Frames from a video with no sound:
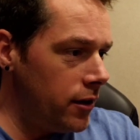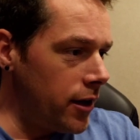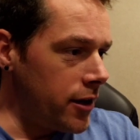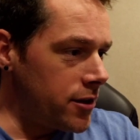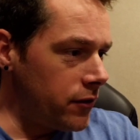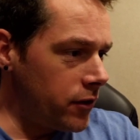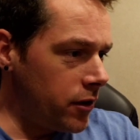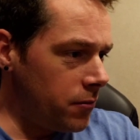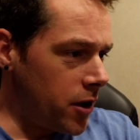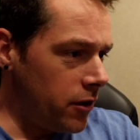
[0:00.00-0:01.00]
97
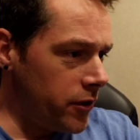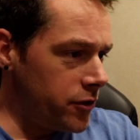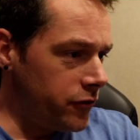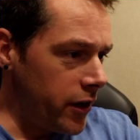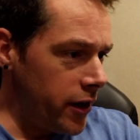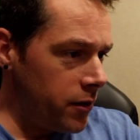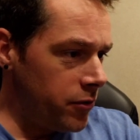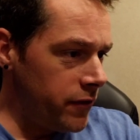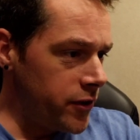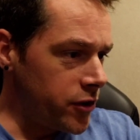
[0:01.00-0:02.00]
club car runs fine. The
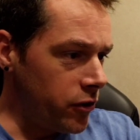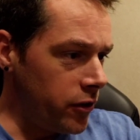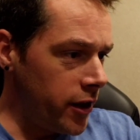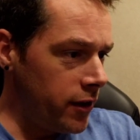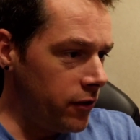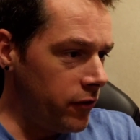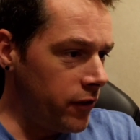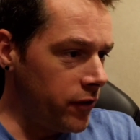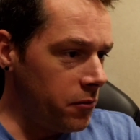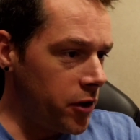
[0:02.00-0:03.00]
previous owner had the rev
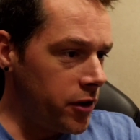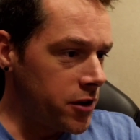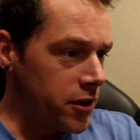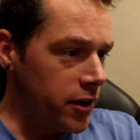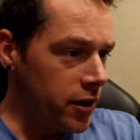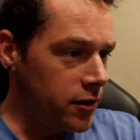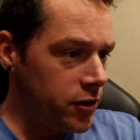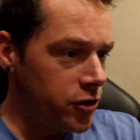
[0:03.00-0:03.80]
limiter disconnected.